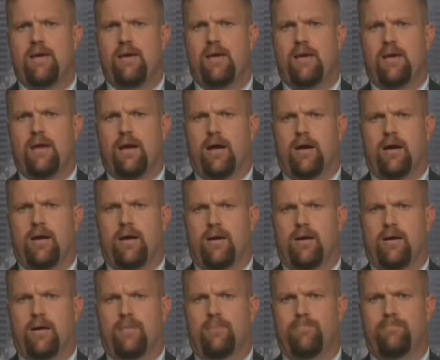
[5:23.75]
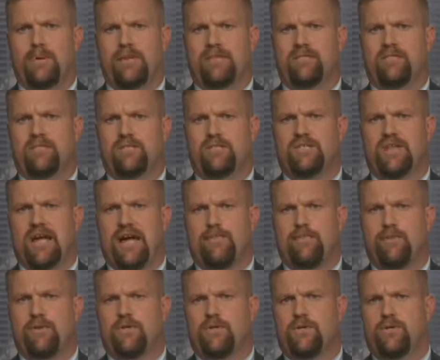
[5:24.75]
a business
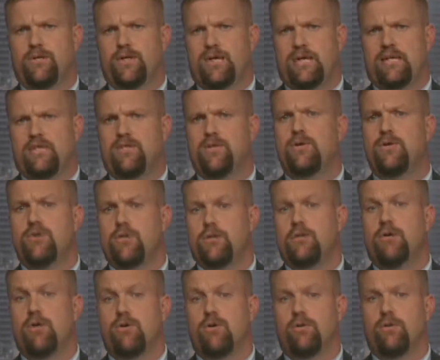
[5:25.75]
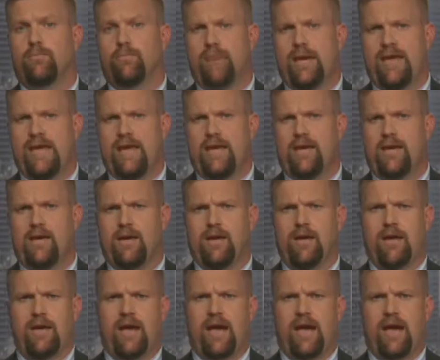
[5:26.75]
opportunity to the local bank.